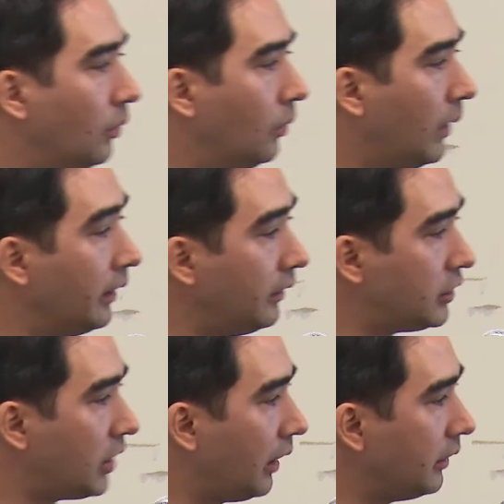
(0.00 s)
One of the
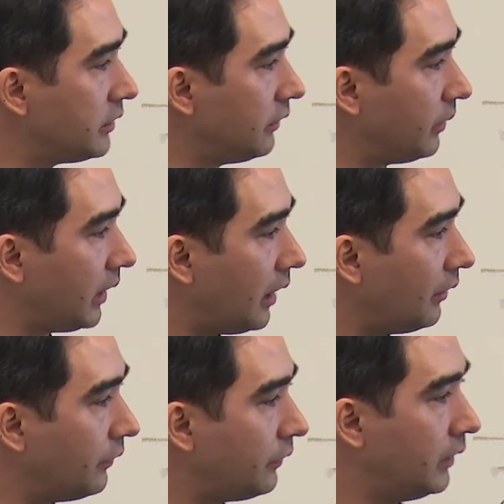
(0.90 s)
challenges we
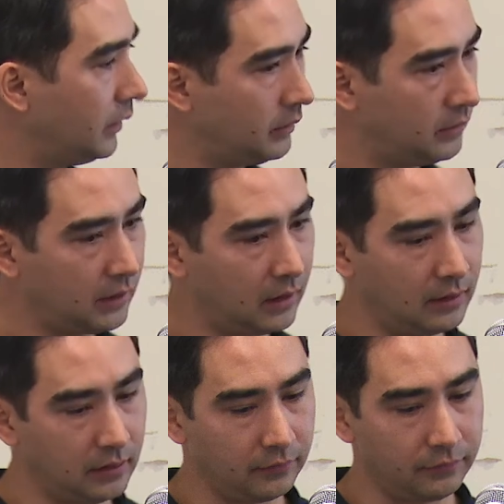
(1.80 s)
have
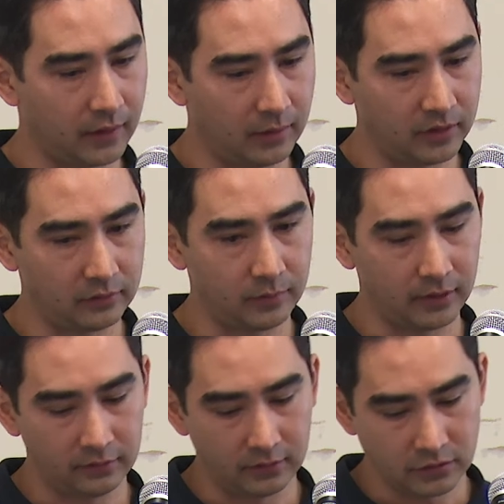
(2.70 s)
in the farming
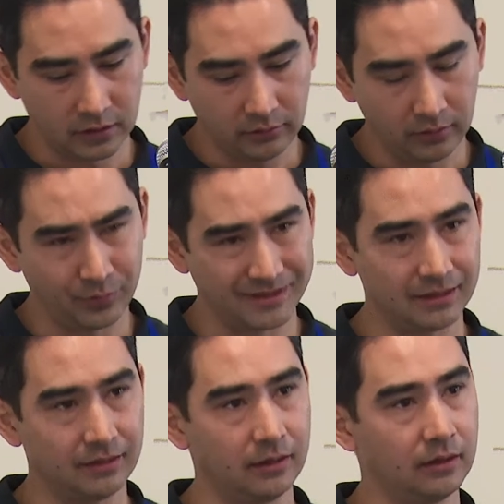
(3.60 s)
space in general, and
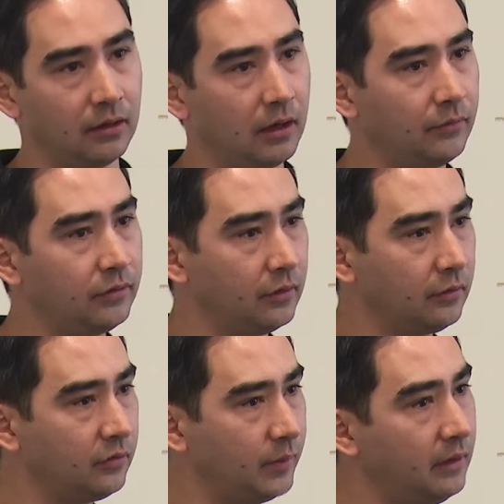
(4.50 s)
particularly in the livestock
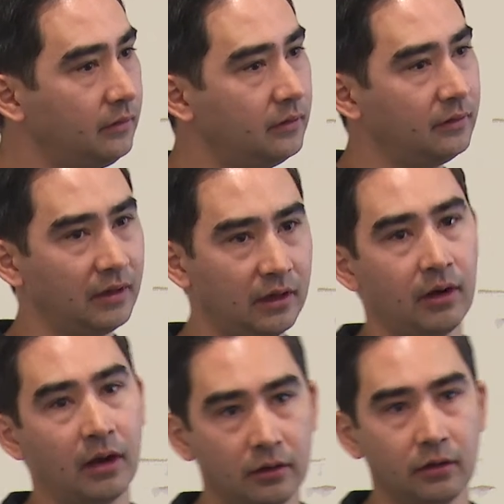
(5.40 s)
space, is that there
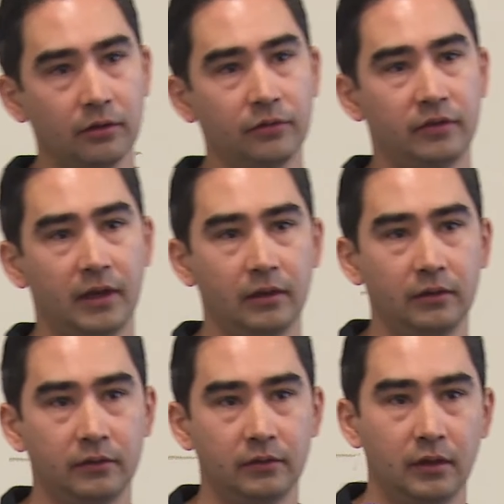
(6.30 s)
aren't a lot of
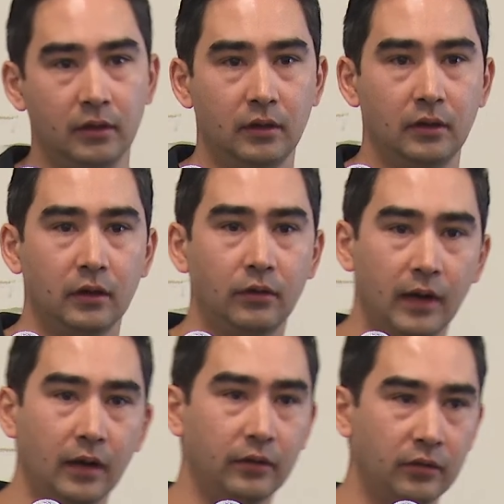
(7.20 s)
standards
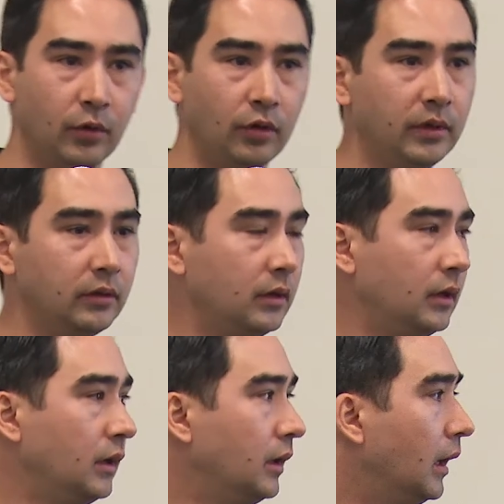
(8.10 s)
around at the moment.
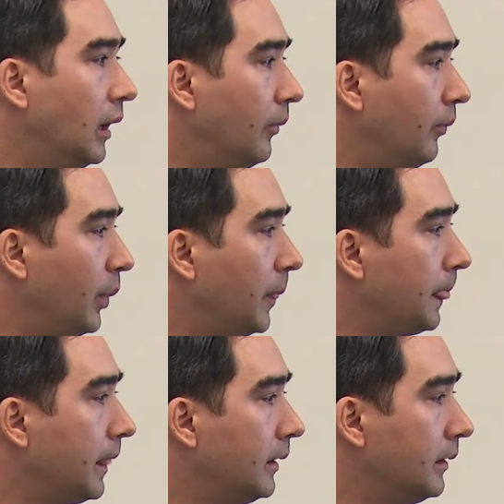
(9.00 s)

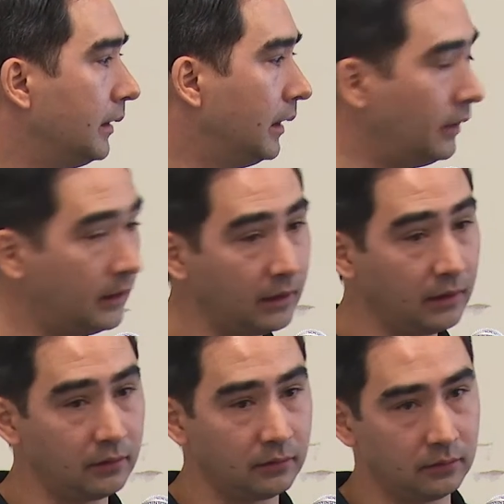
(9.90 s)
In
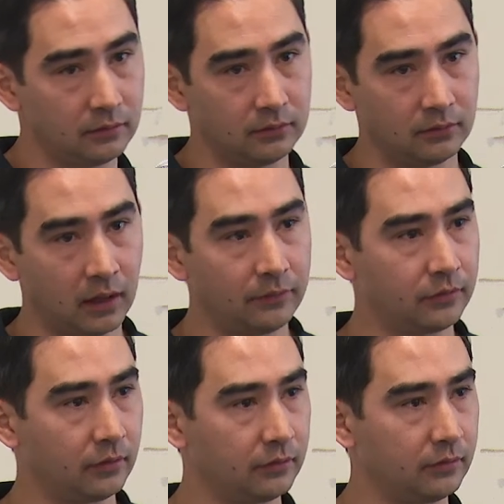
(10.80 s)
the
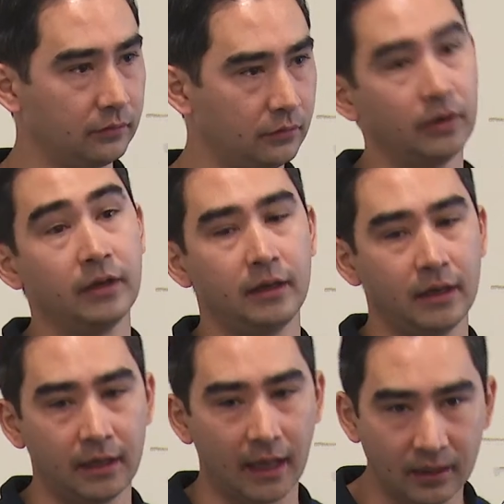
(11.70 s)
livestock, or
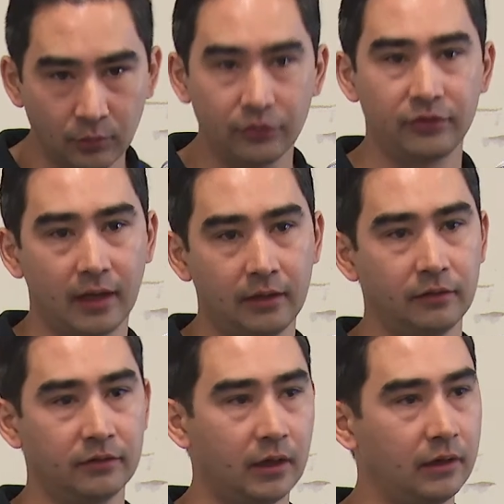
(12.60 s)
in the animal standard
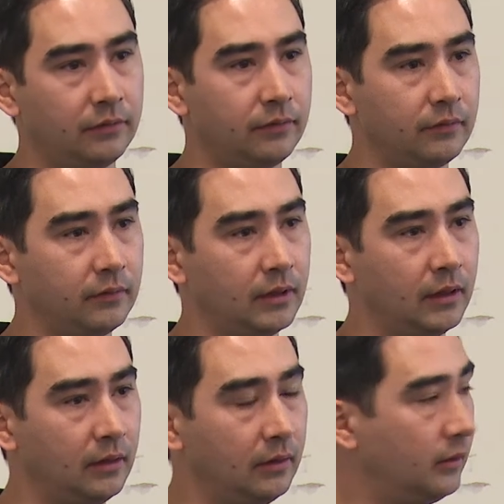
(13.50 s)
side of
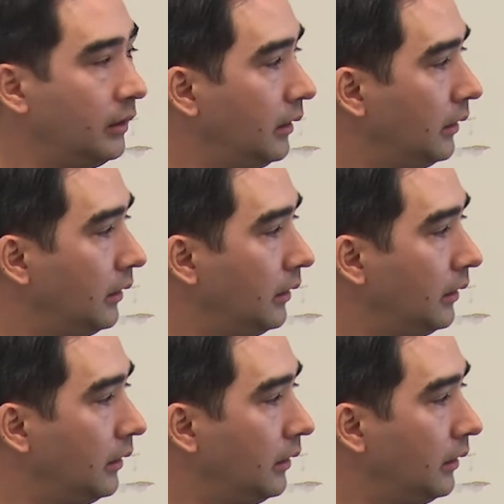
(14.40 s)
the